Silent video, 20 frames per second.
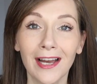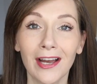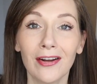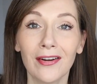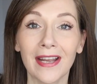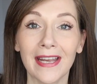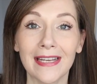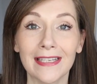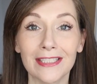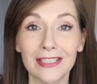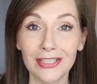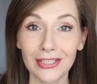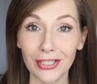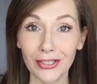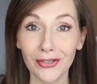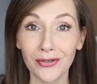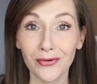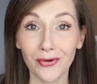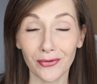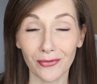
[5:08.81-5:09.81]
Okay,
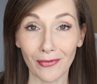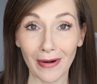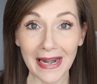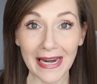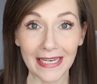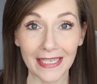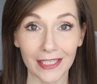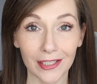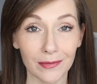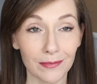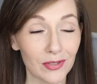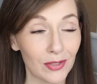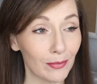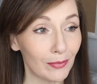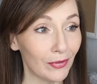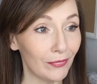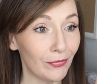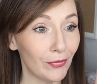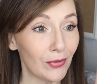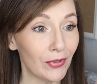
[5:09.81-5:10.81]
two randoms
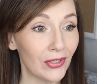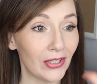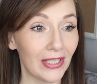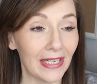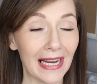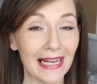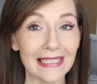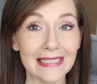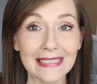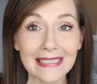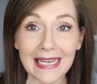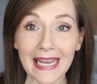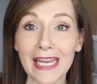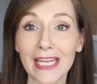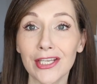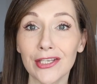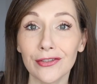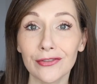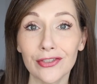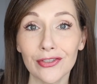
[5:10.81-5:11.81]
before I
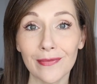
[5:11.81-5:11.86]
take you